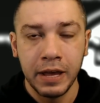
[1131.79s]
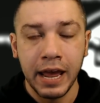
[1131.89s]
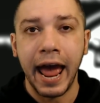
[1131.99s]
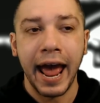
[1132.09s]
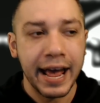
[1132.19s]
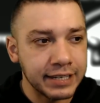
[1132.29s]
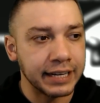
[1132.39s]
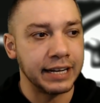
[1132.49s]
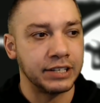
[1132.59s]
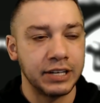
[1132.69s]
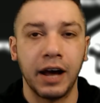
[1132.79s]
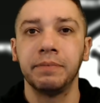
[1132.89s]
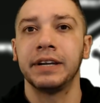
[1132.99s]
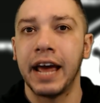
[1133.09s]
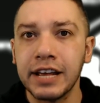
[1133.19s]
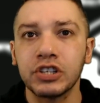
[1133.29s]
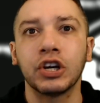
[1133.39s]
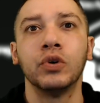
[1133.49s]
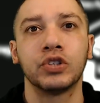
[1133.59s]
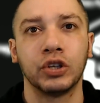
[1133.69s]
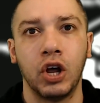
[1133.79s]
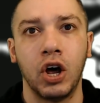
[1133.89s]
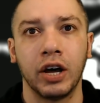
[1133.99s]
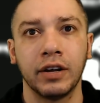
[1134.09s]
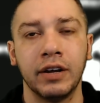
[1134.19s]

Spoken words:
as it gets dumped and as it goes along.